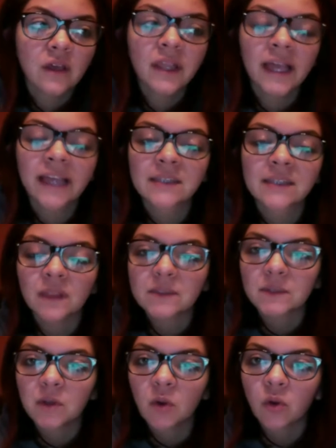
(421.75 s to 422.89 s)
like something that's
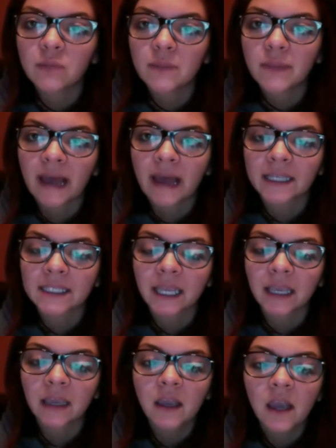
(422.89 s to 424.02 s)
been holding me back is
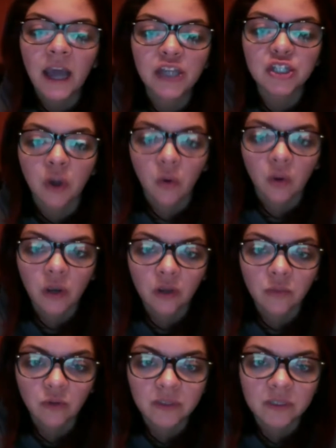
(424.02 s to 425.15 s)
like I don't go to the
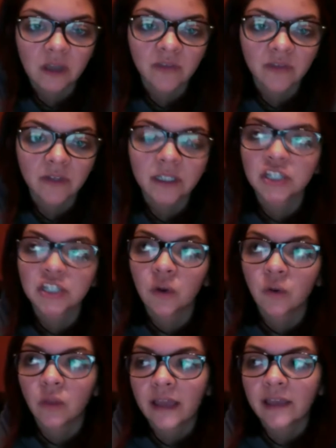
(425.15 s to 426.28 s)
movies often, and I
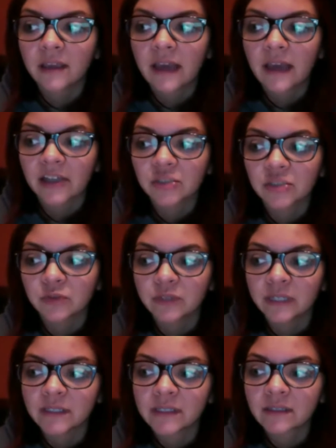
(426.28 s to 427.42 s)
don't like action
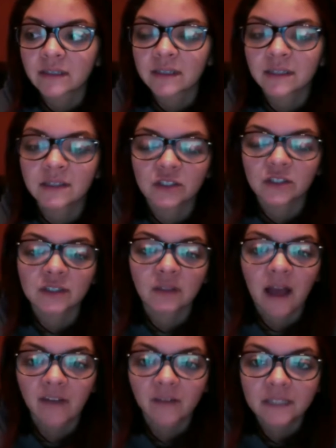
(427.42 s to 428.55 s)
movies because it's just a
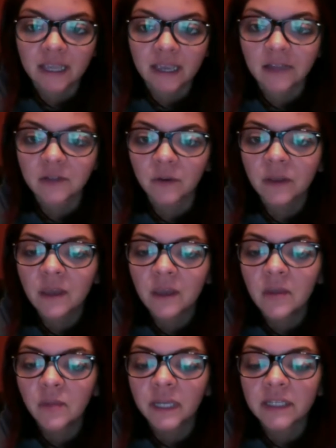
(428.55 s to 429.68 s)
lot to handle.
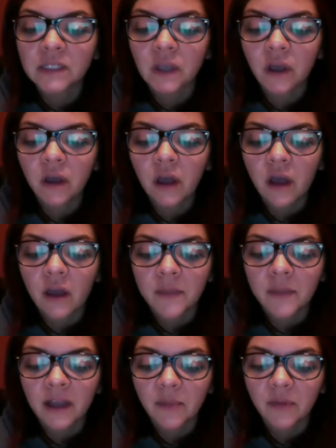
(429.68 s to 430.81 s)
But I saw a
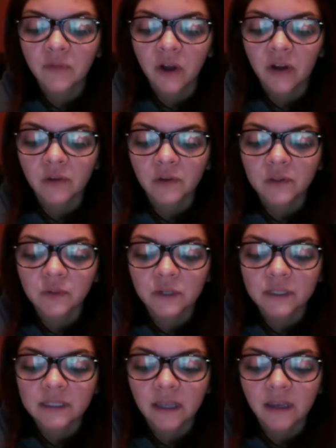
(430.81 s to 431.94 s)
couple of articles where it
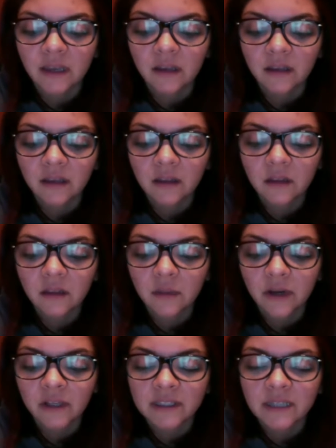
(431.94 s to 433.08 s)
said
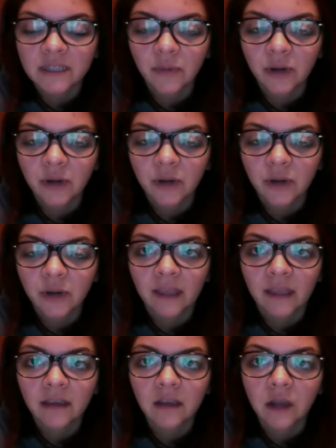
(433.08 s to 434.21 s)
American Sniper had
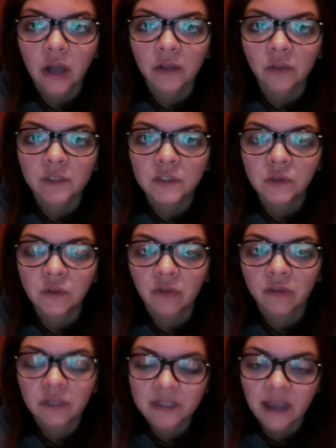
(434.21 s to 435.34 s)
like gone a little bit too
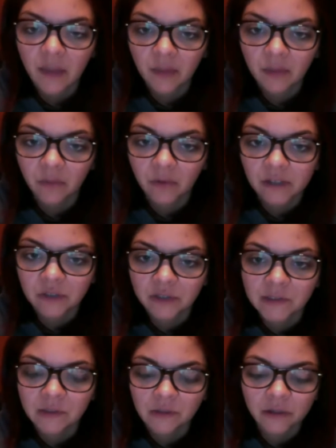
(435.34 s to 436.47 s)
over the top with racial
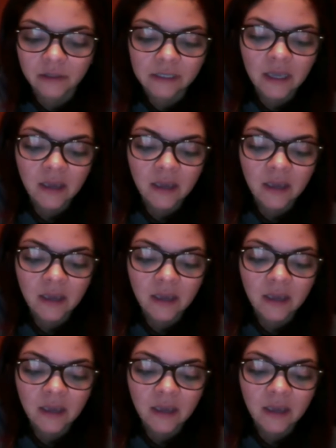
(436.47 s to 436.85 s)
slurs,